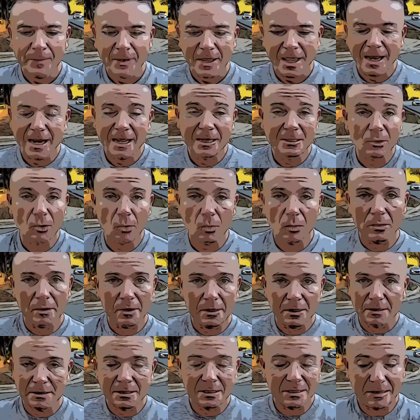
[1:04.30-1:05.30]
and I
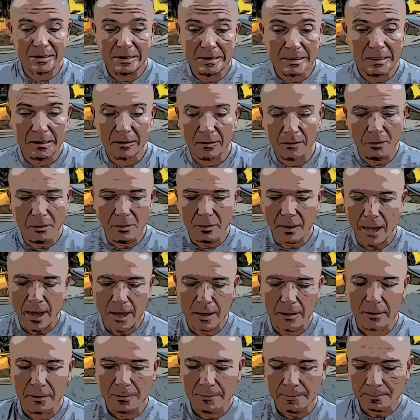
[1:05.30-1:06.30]
totally just didn't look at
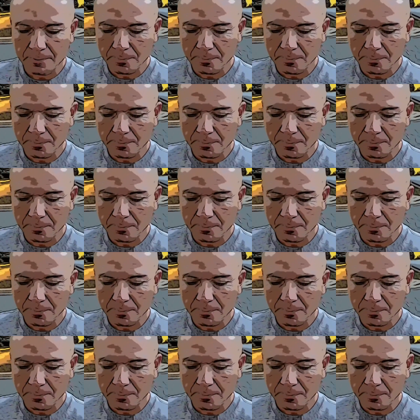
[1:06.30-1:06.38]
her.